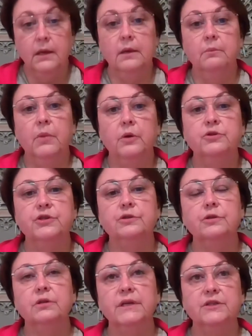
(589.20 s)

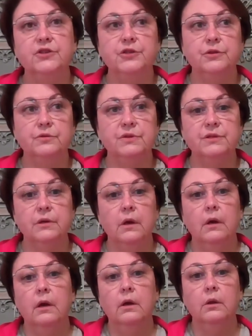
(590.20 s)
Emotional issues,
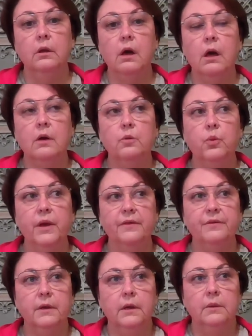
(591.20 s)
along
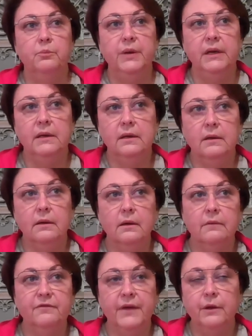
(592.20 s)
with being
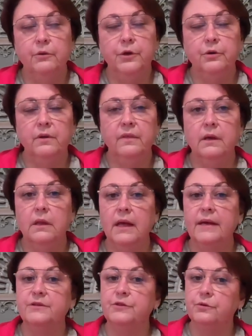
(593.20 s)
a failure in the
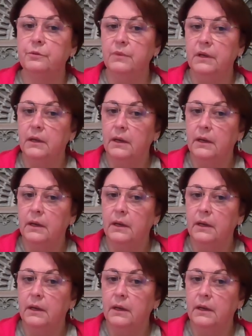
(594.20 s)
classroom,